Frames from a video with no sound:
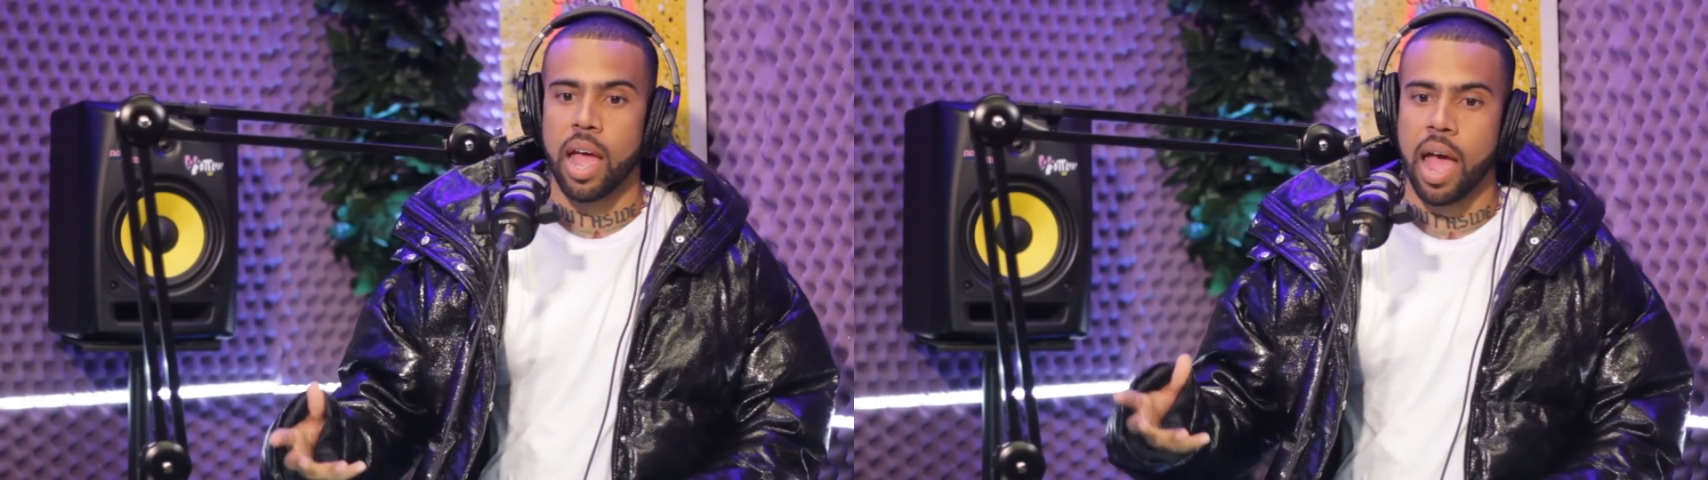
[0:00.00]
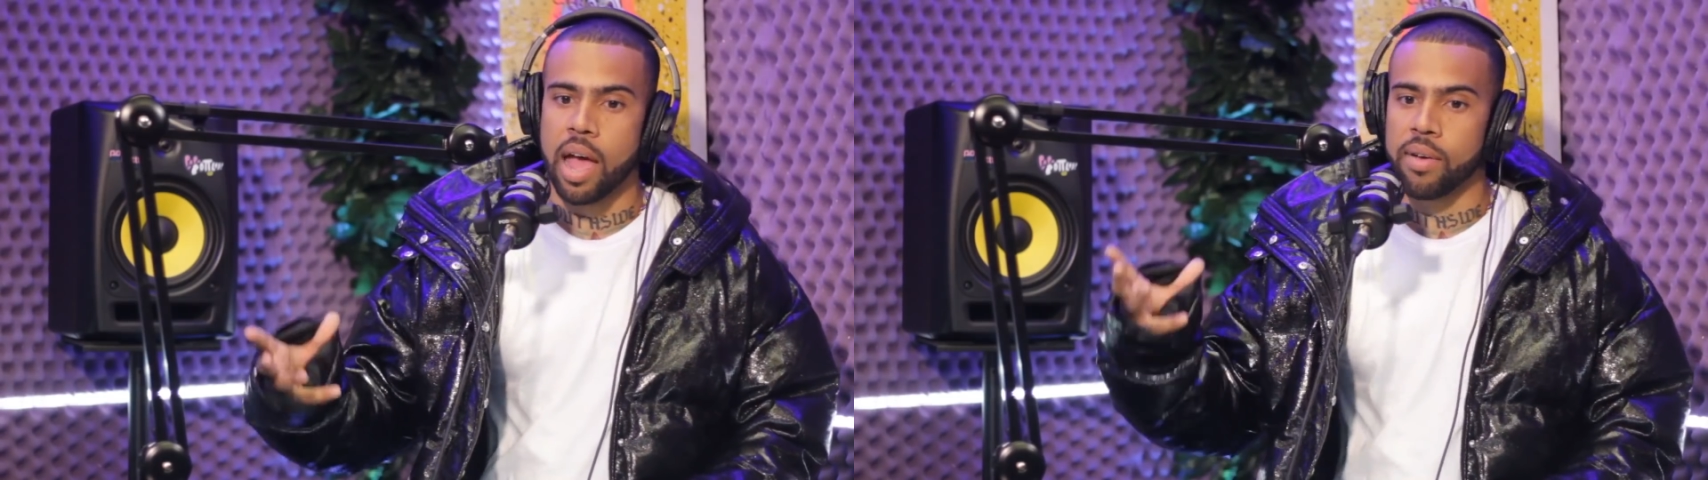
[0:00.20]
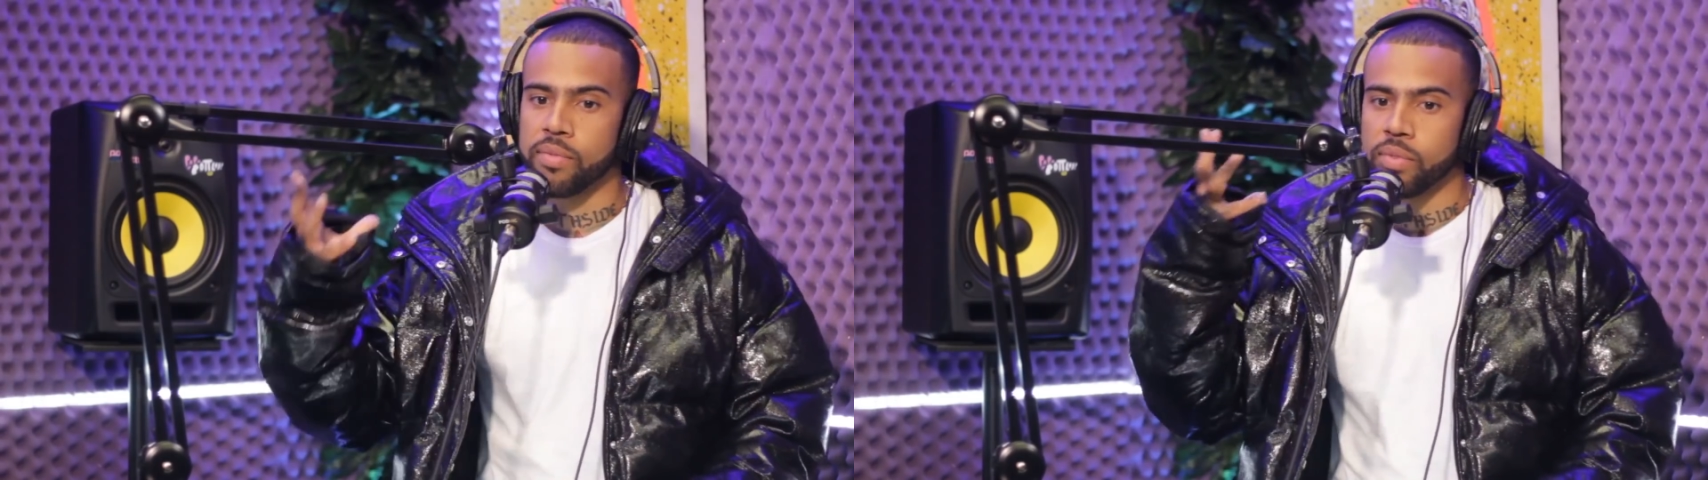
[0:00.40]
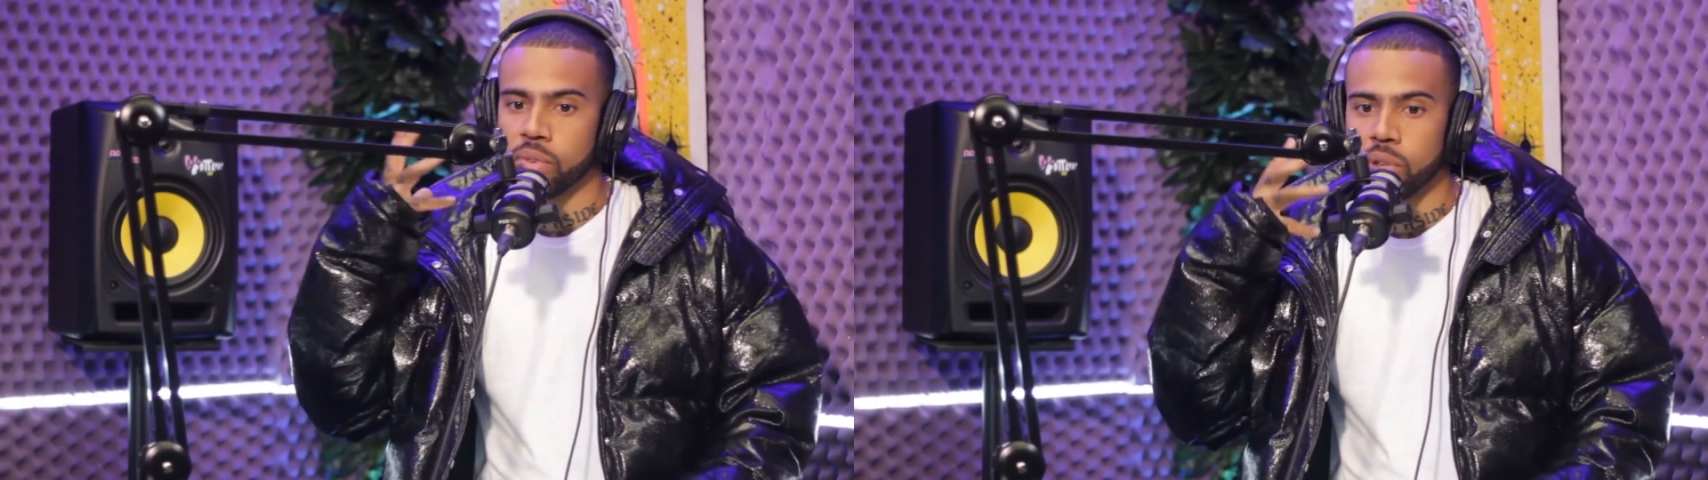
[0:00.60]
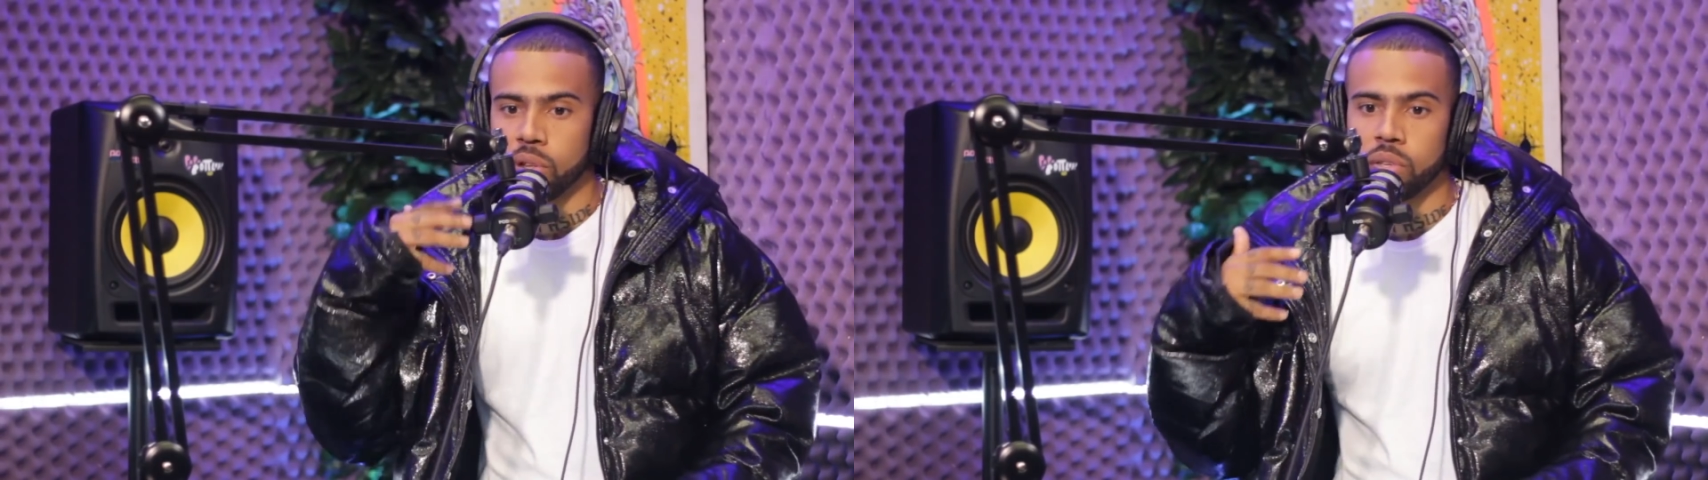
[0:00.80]
have
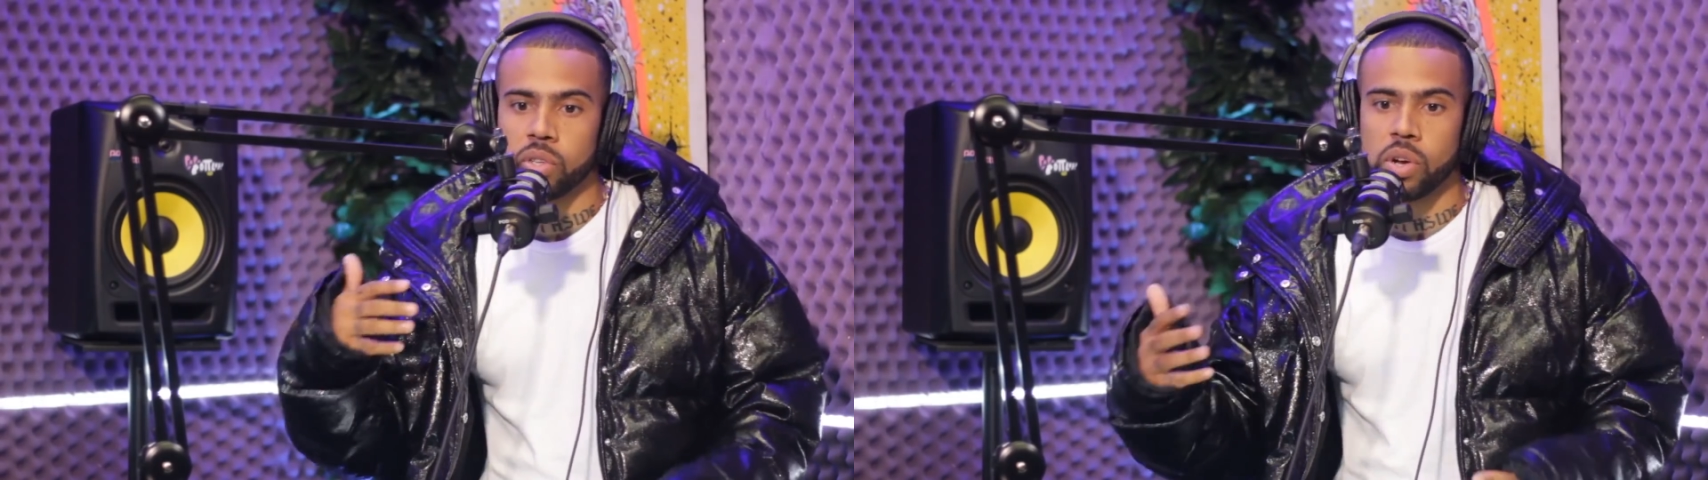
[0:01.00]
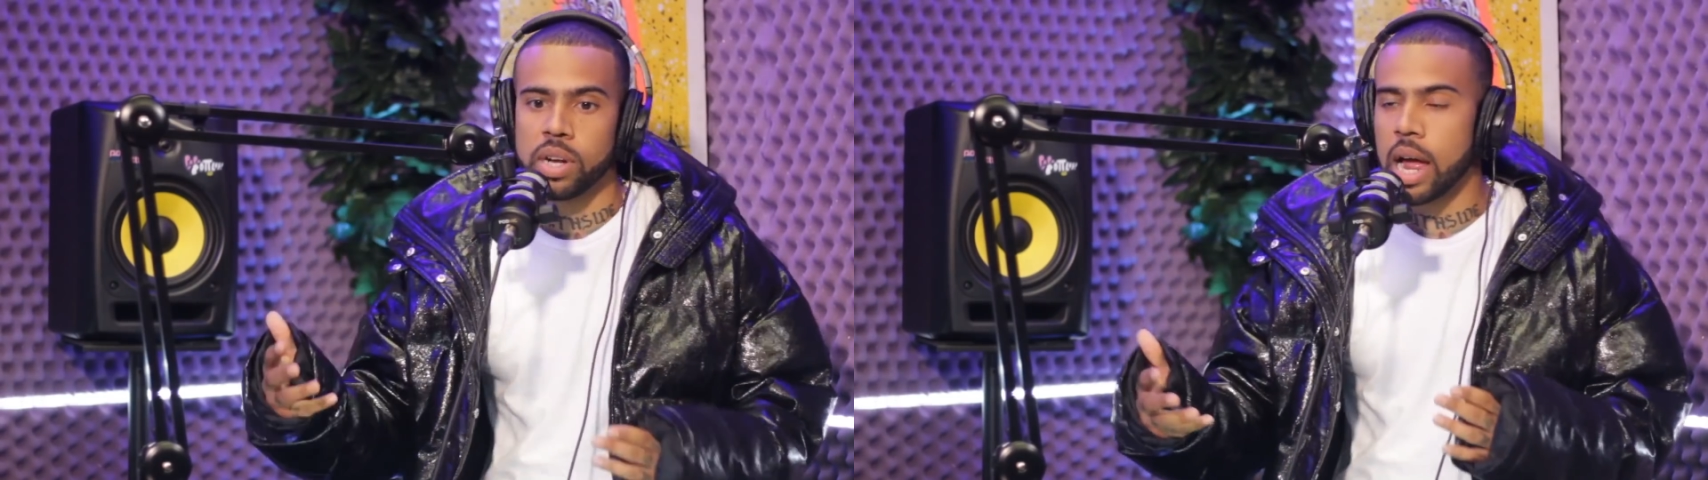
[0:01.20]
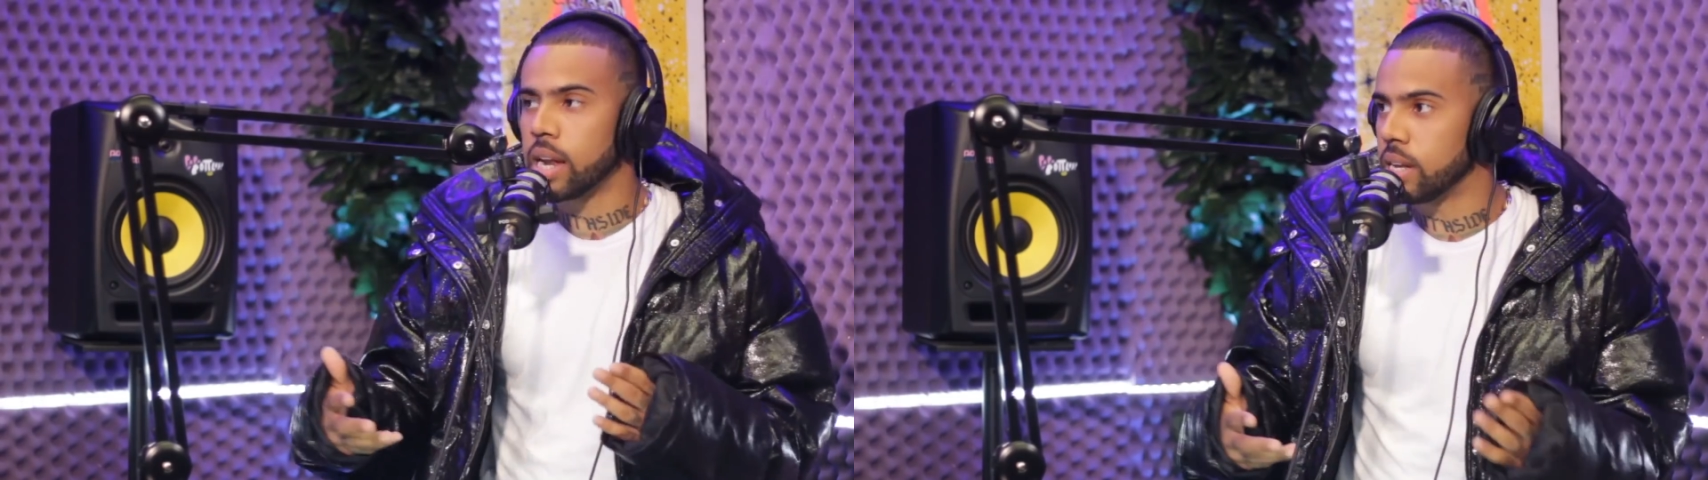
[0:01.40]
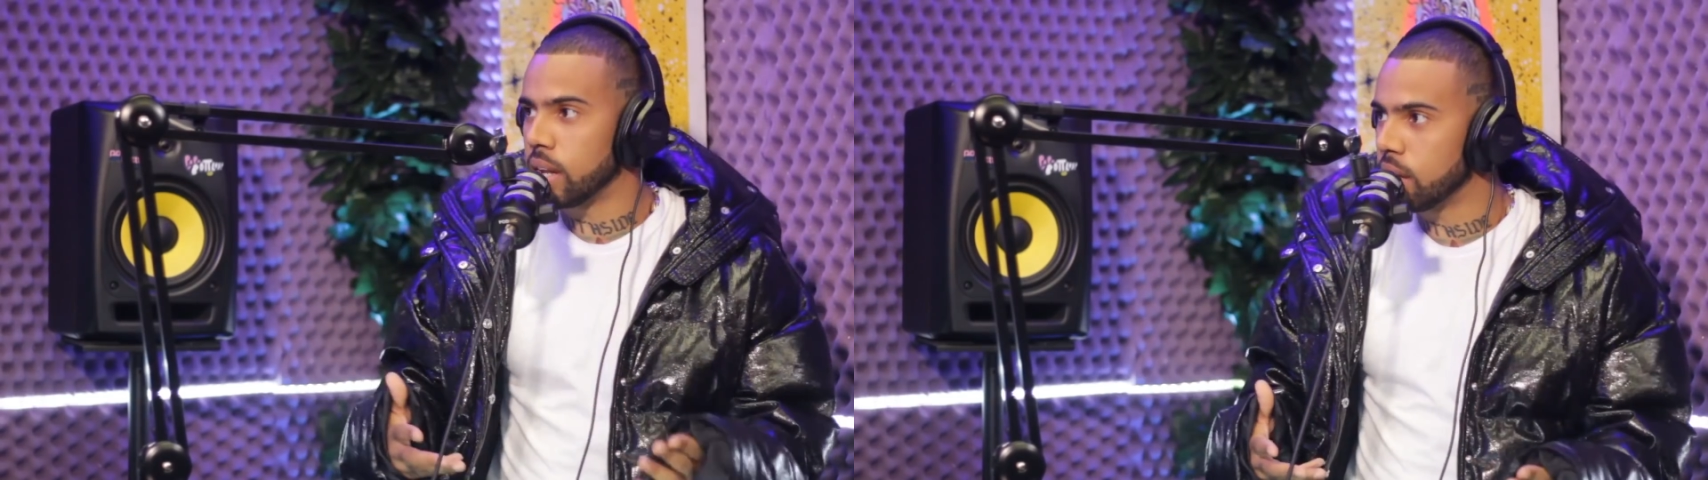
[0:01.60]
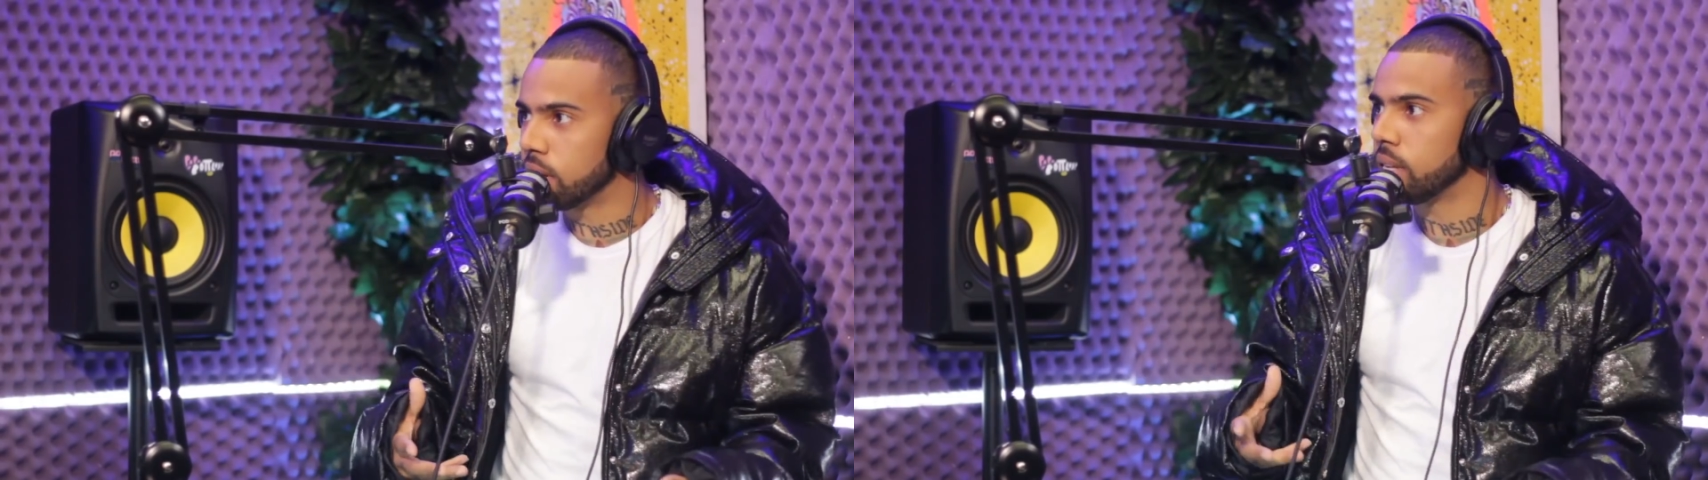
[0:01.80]
certain
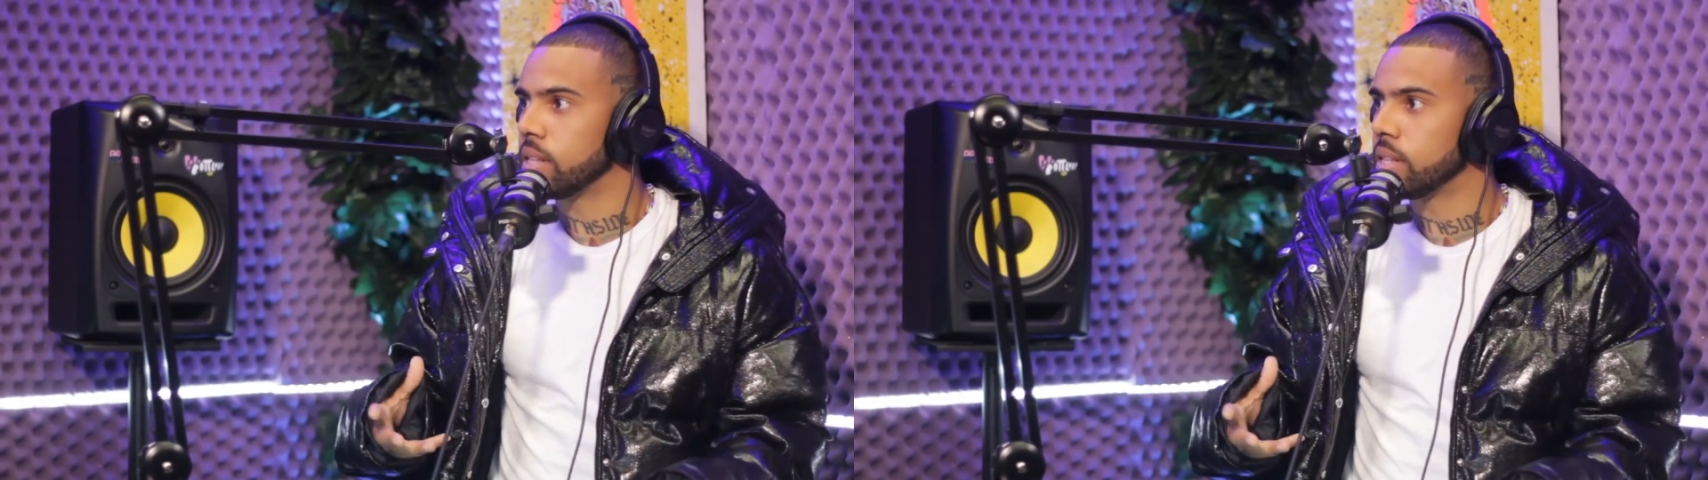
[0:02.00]
ideas